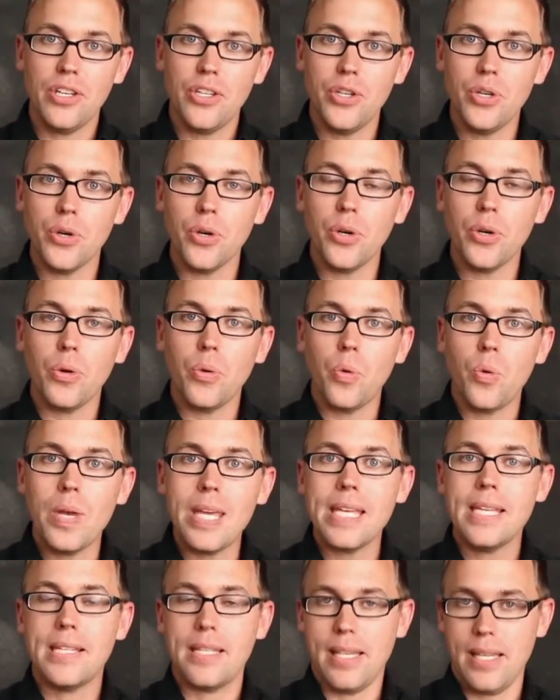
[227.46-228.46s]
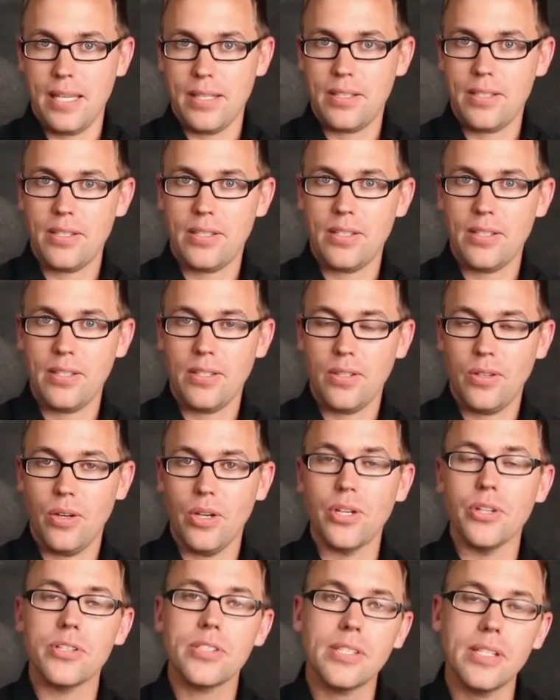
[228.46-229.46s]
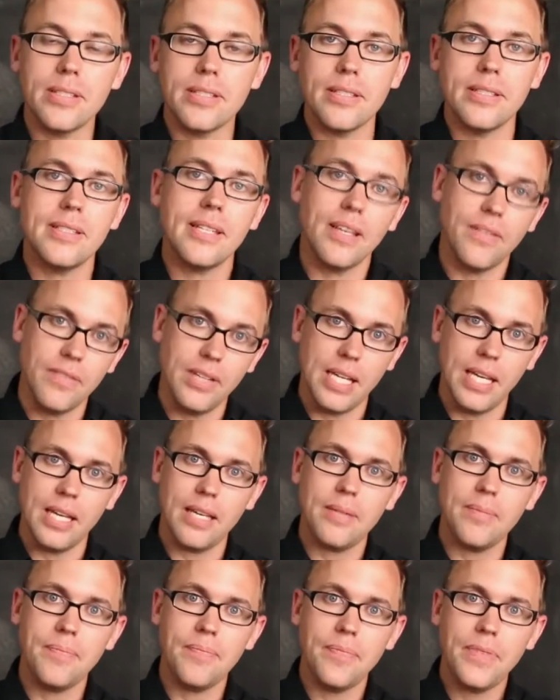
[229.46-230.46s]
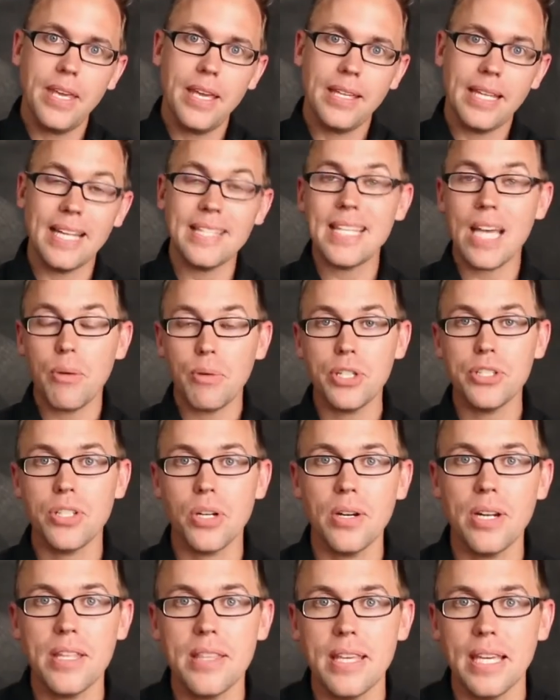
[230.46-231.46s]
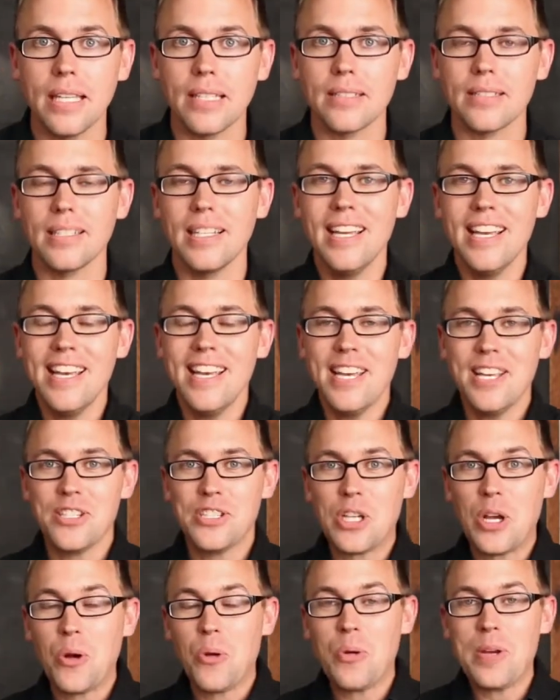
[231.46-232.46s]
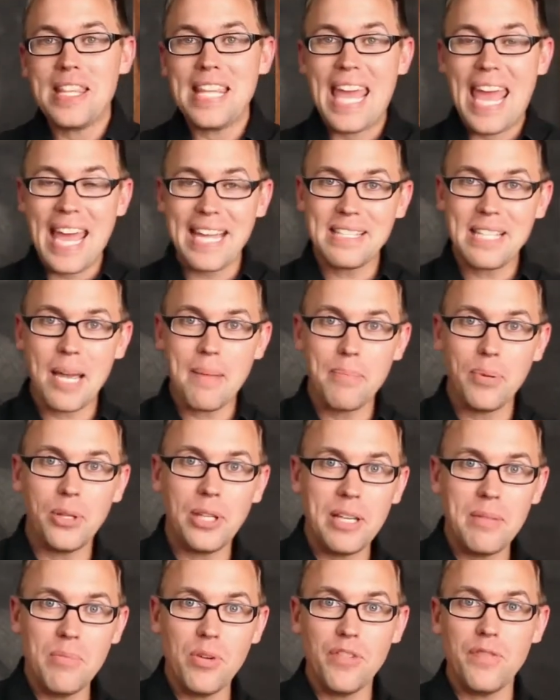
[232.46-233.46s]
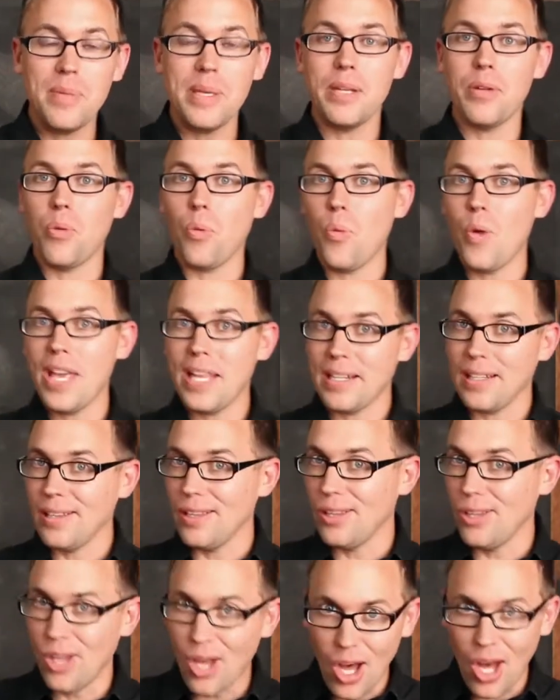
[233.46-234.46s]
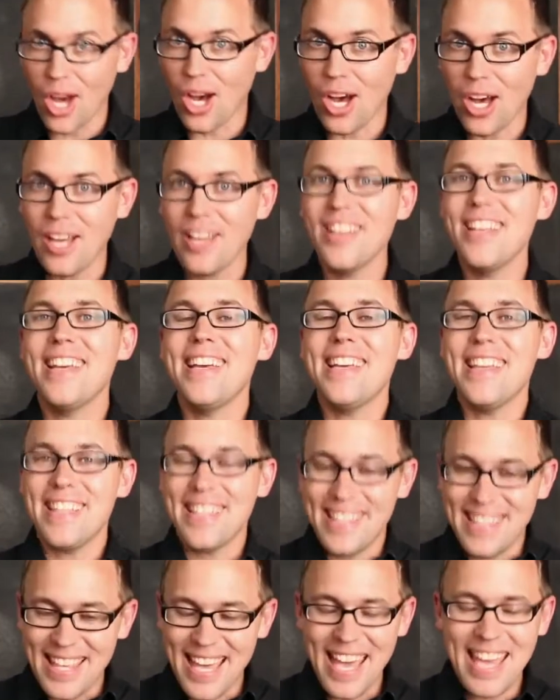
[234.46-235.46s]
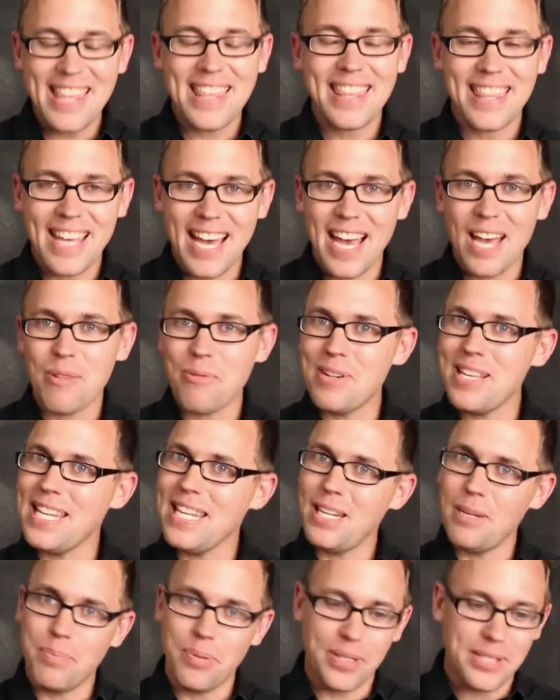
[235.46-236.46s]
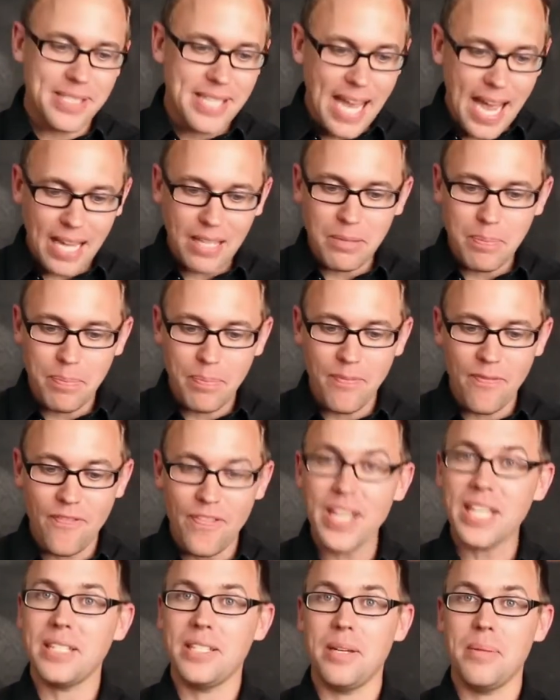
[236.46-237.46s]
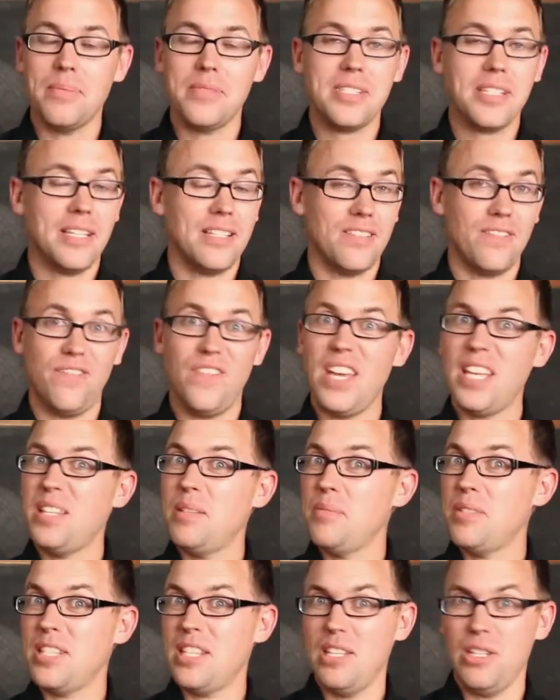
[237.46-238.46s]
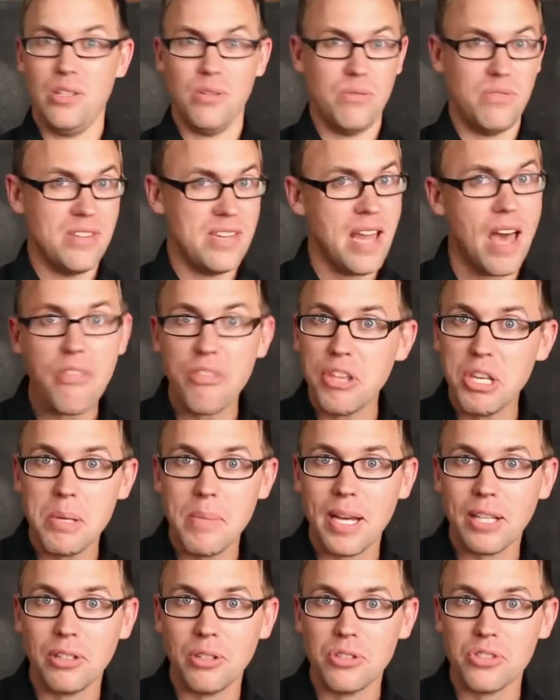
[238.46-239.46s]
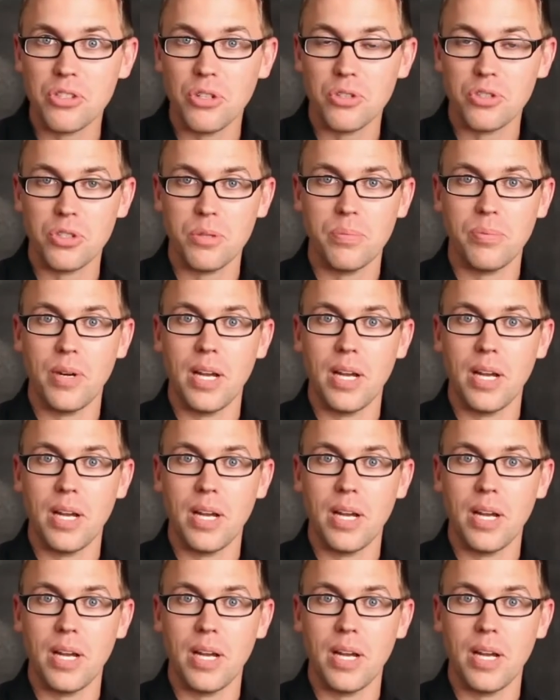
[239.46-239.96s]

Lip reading: your weakness or your sensitivity. That's how an attorney thinks. So when the anti-bully movement went law, they thought we need to protect victims because victims can do nothing about their social